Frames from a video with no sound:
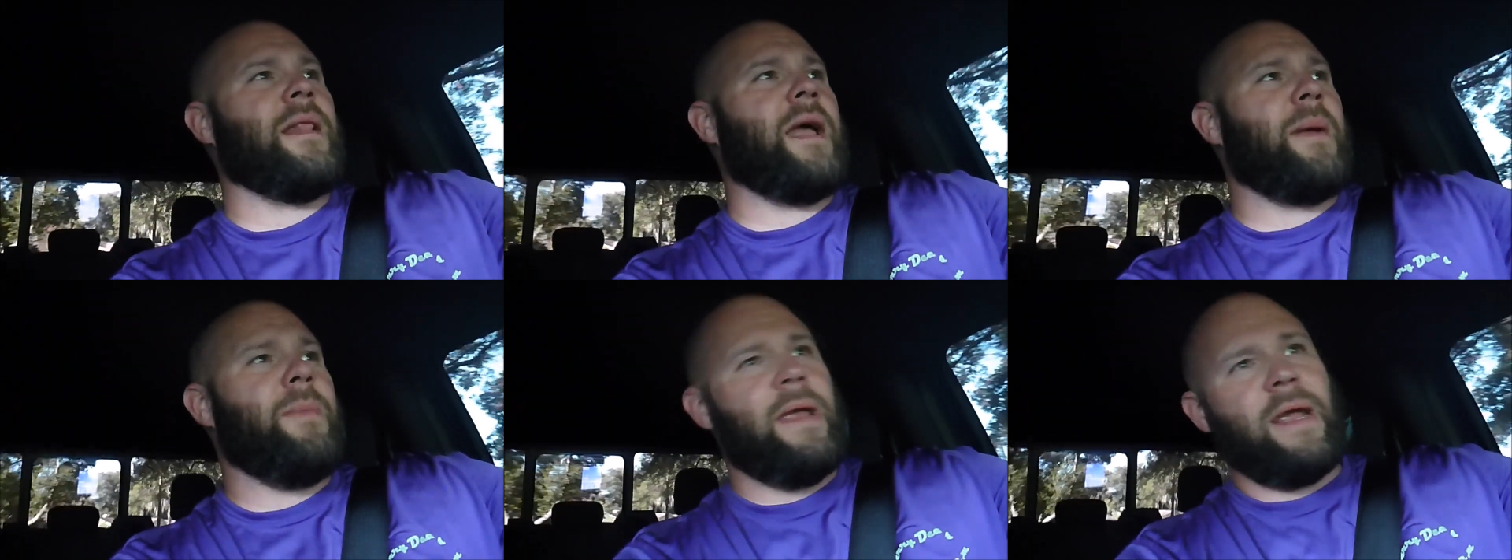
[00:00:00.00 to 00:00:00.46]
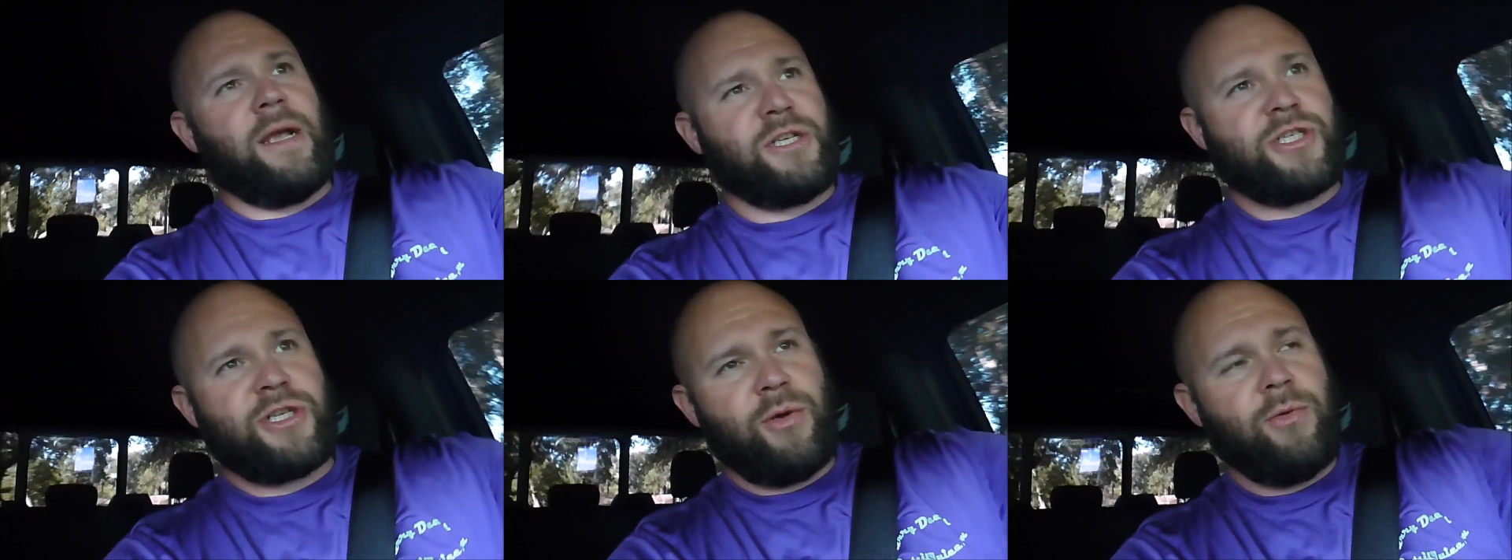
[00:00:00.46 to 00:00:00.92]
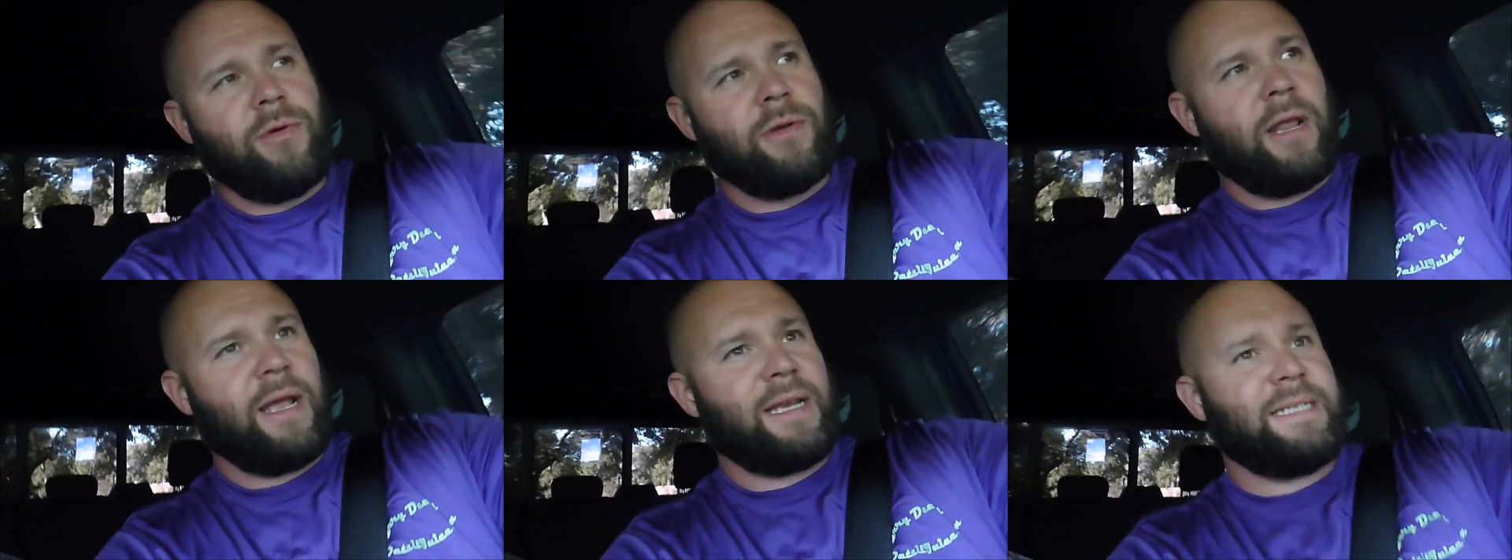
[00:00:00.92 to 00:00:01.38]
like being a
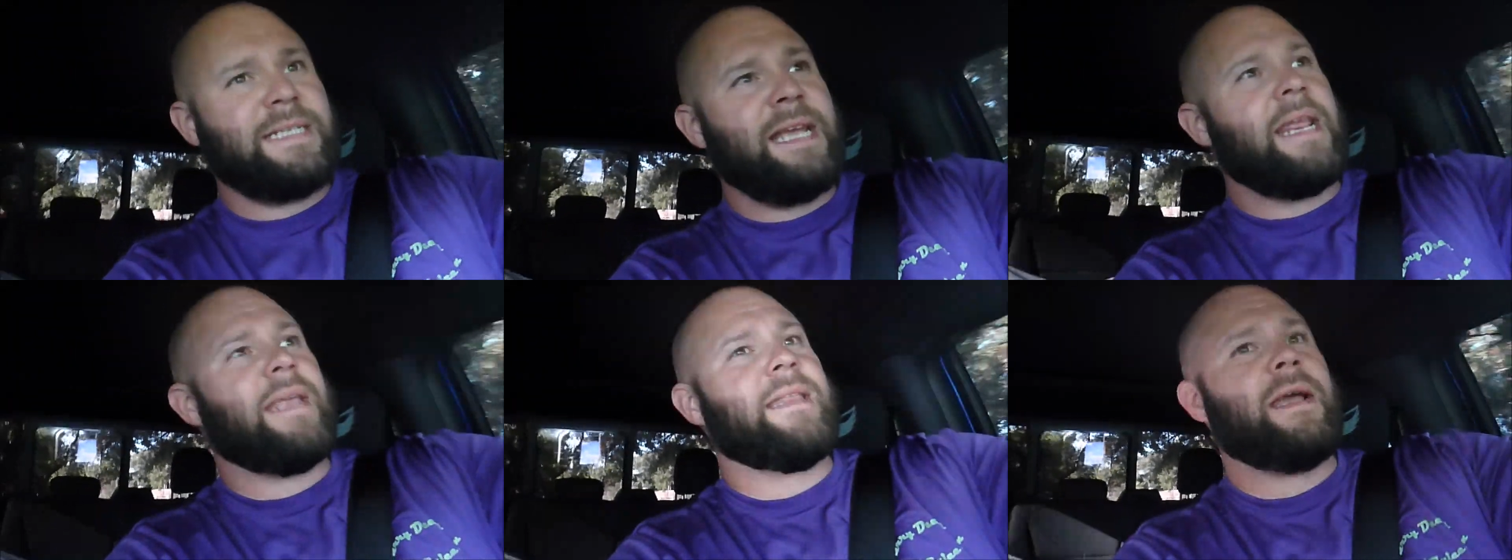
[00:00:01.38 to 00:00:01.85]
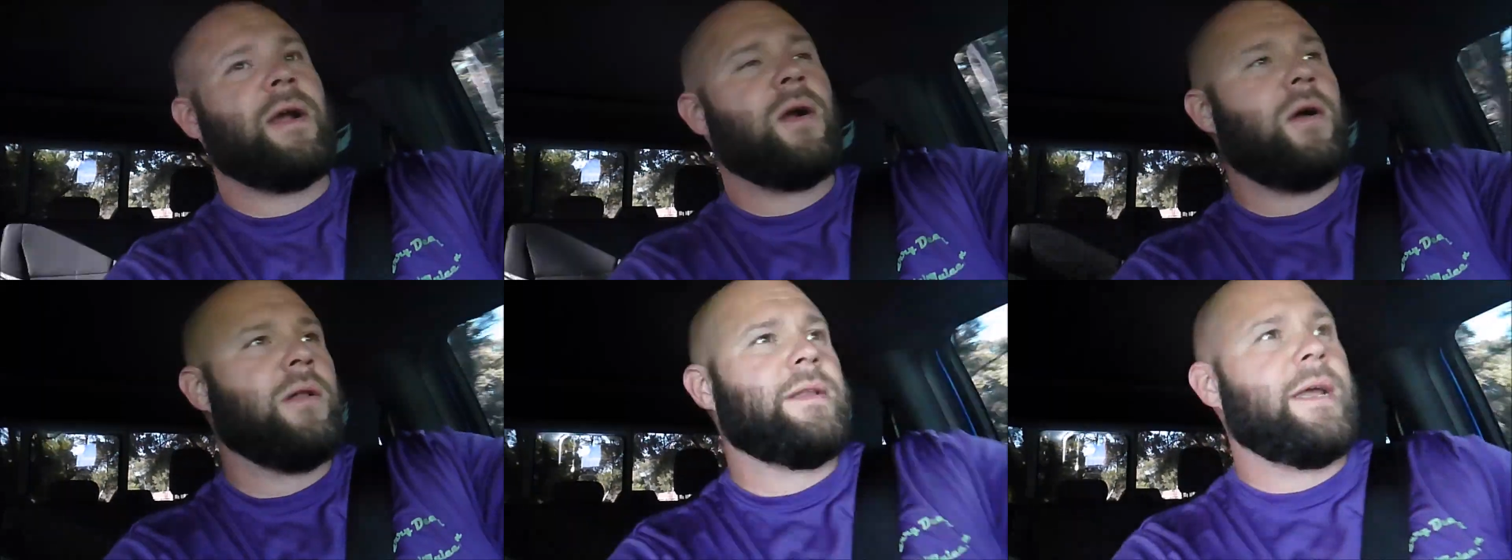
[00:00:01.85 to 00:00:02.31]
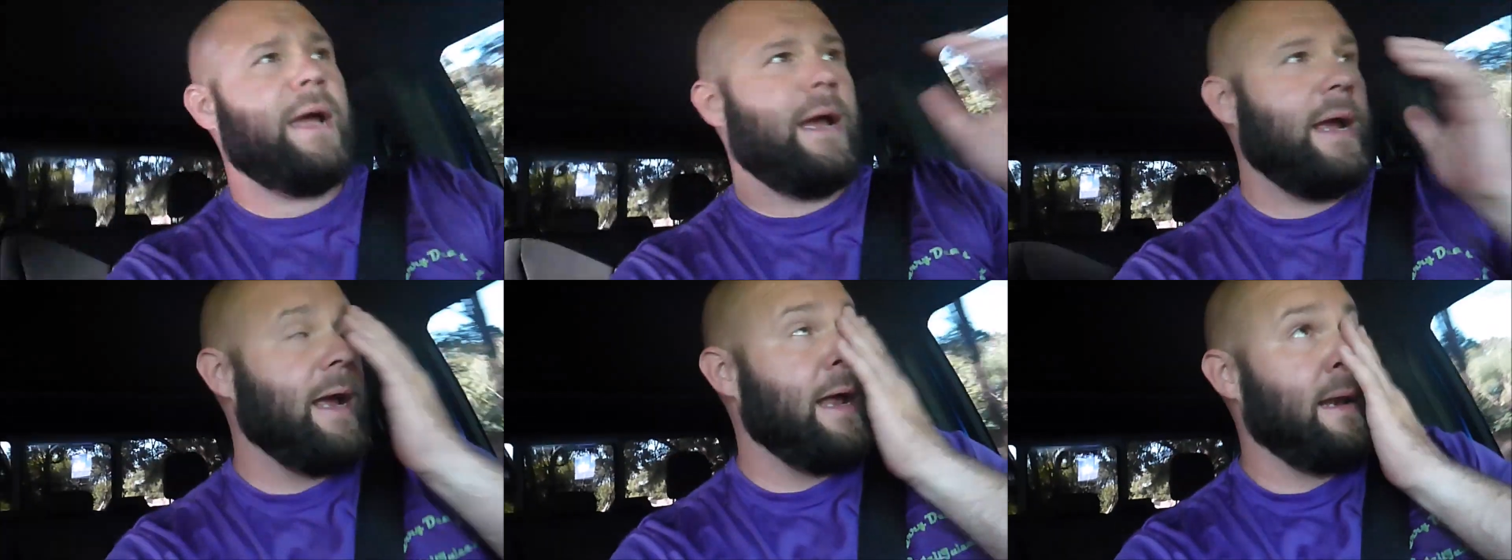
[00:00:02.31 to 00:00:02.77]
student, like sitting there all
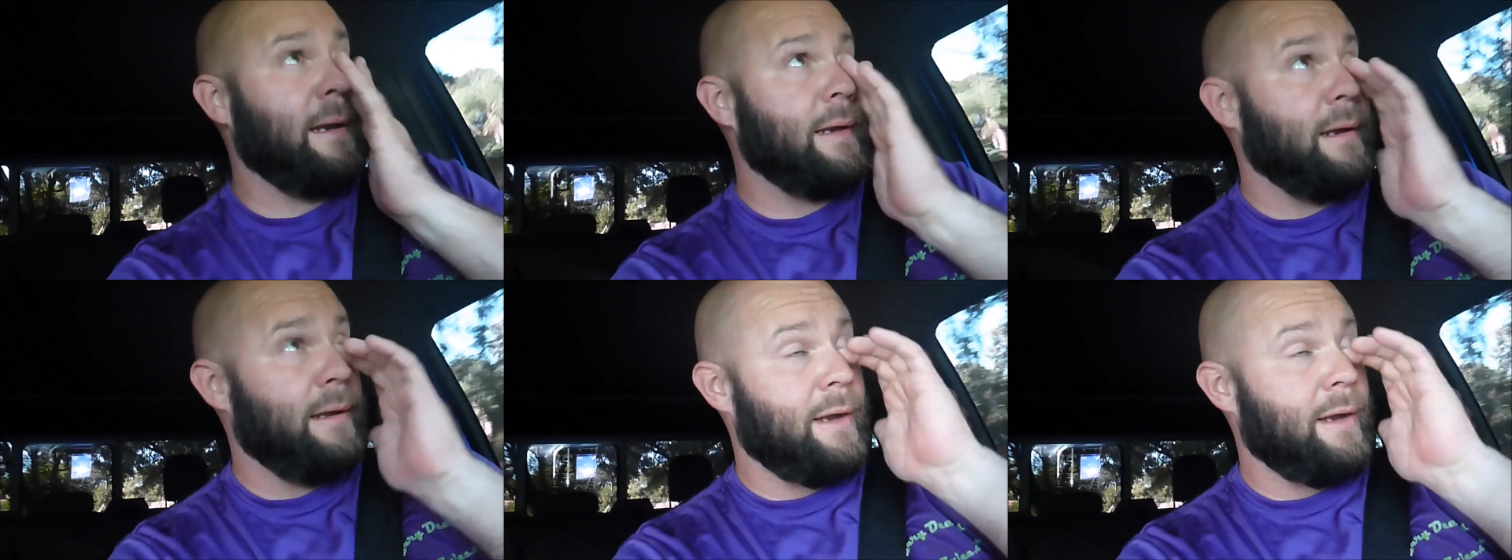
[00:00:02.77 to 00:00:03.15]
day and,